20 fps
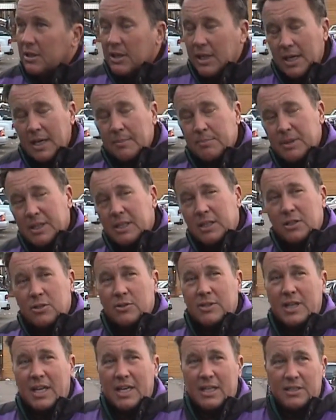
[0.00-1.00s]
Yeah, but you
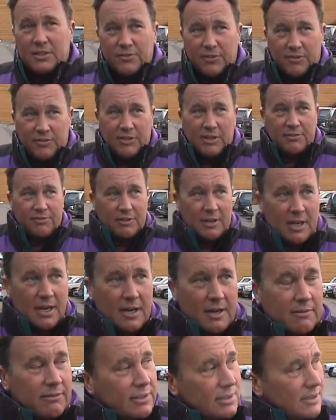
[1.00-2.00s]
know, at age
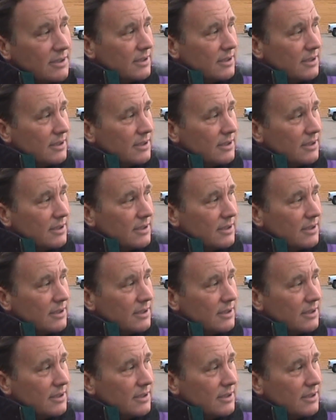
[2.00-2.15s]
55,